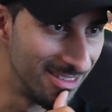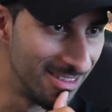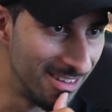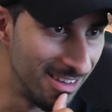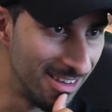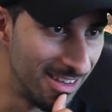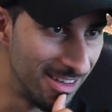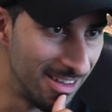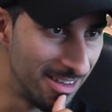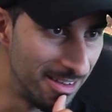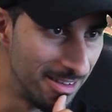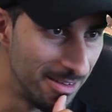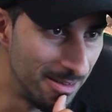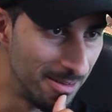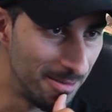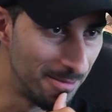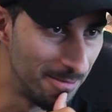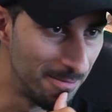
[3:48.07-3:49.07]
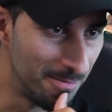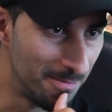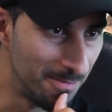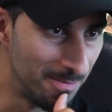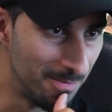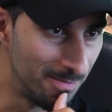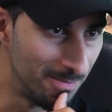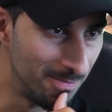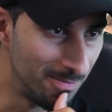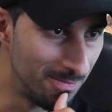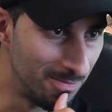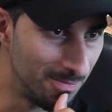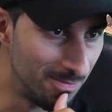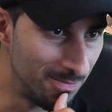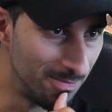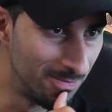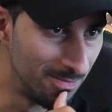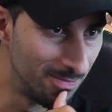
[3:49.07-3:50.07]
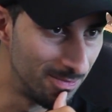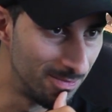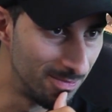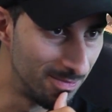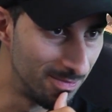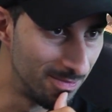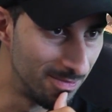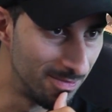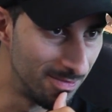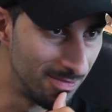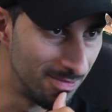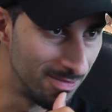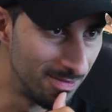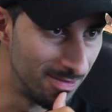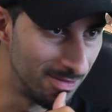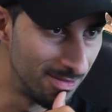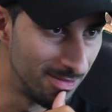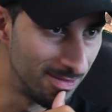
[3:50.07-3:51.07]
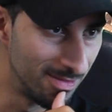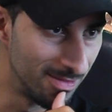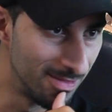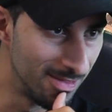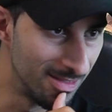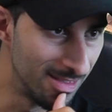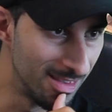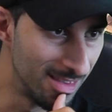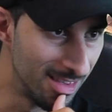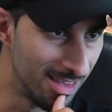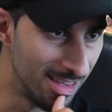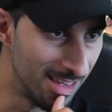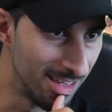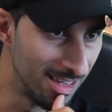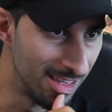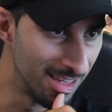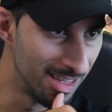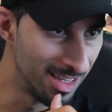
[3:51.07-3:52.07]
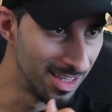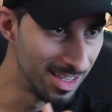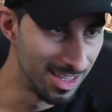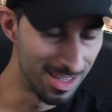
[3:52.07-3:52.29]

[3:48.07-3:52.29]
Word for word: I can't note you, but I can teach you how to fight. I suppose that's more important.